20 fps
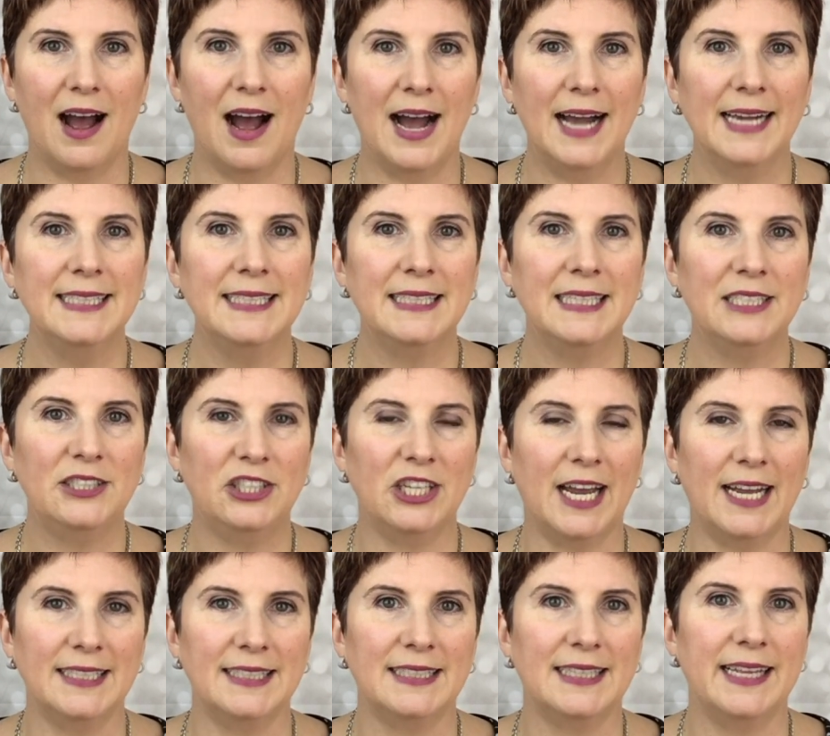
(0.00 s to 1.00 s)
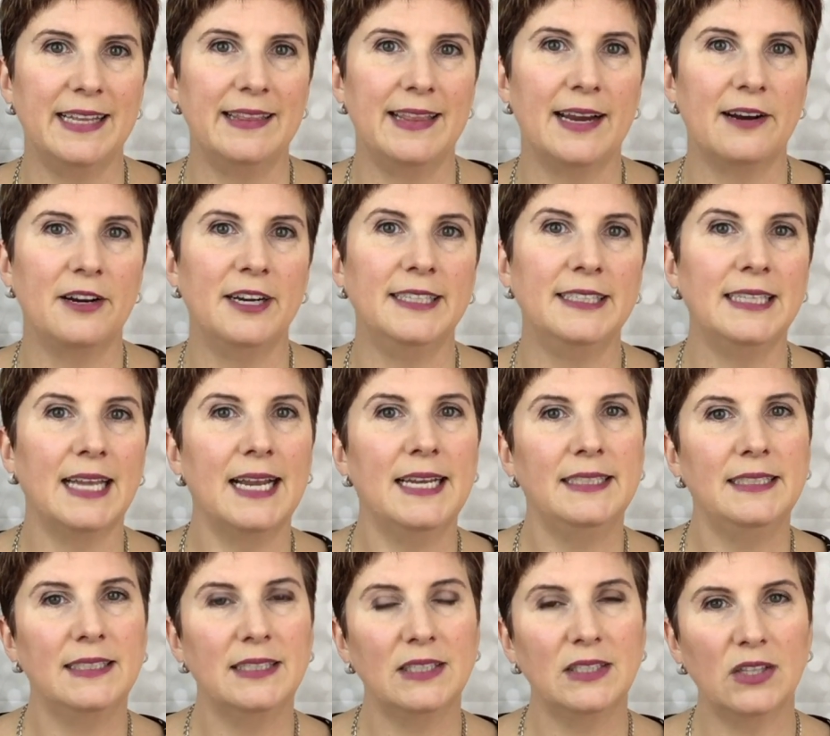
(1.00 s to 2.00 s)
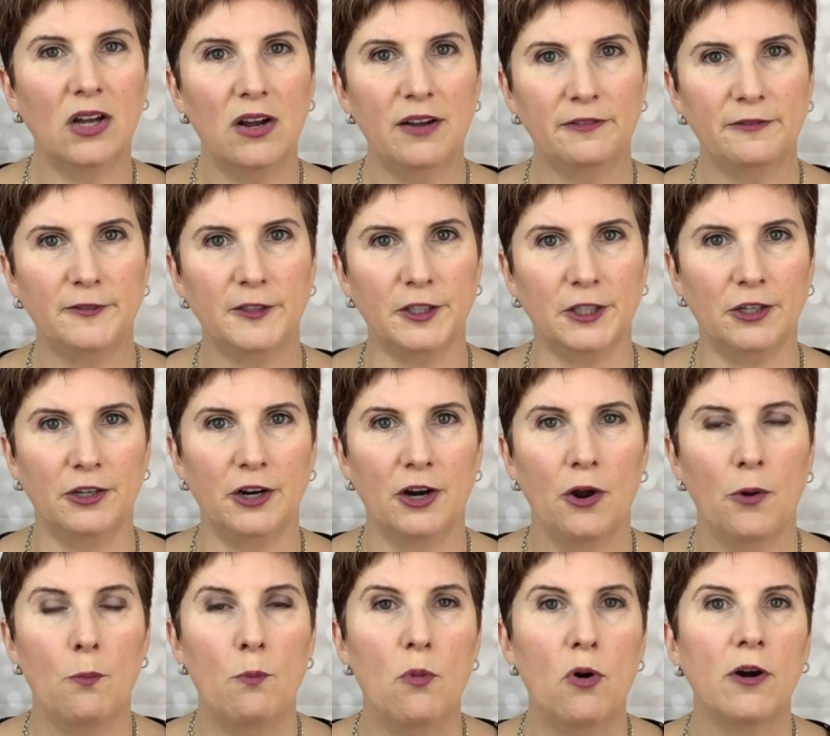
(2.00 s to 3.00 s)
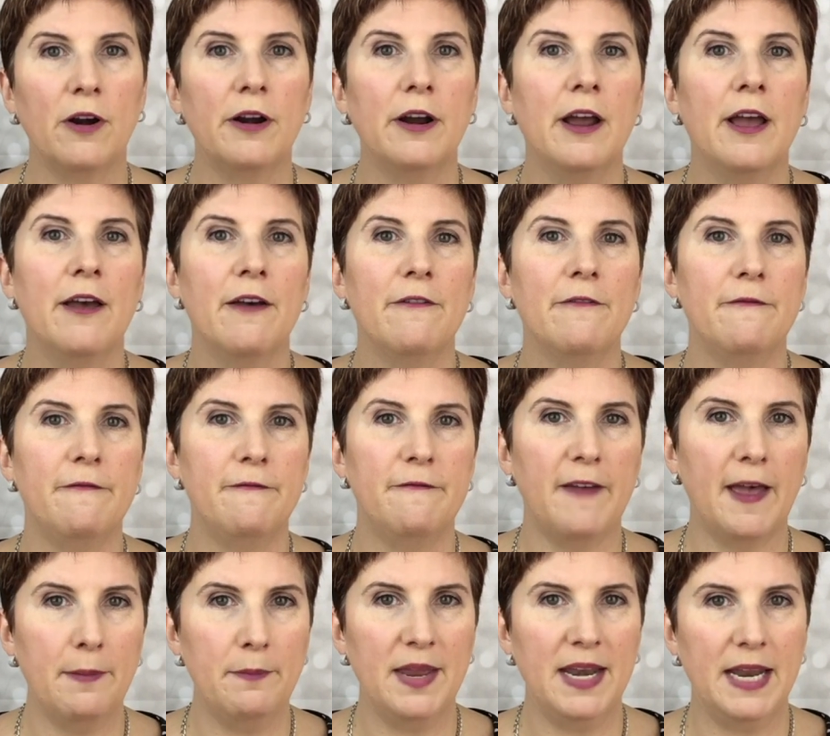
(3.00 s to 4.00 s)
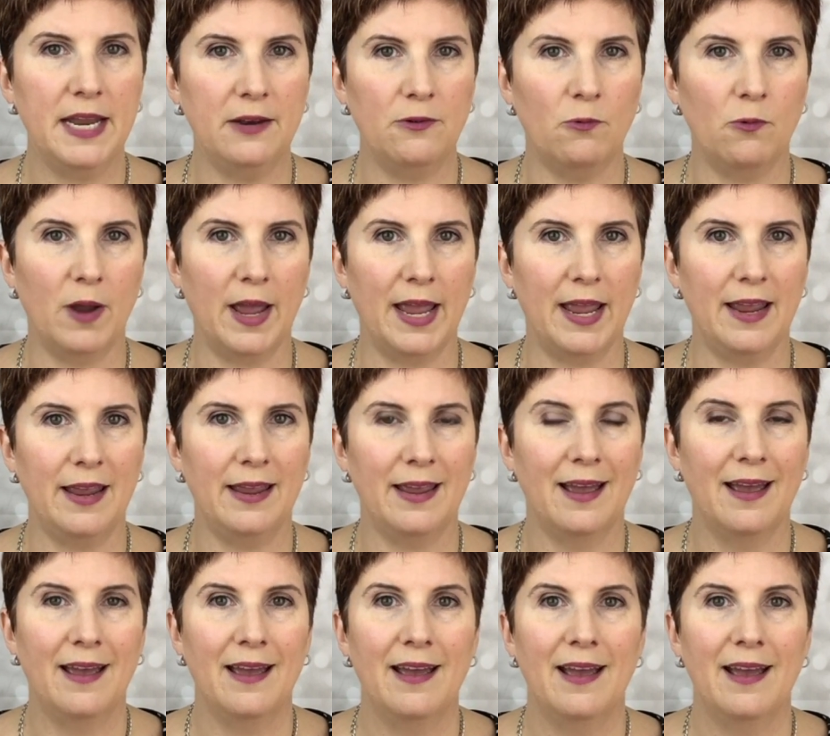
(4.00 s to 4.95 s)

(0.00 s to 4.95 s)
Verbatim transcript: I suggest that there is a softer, more feminine way,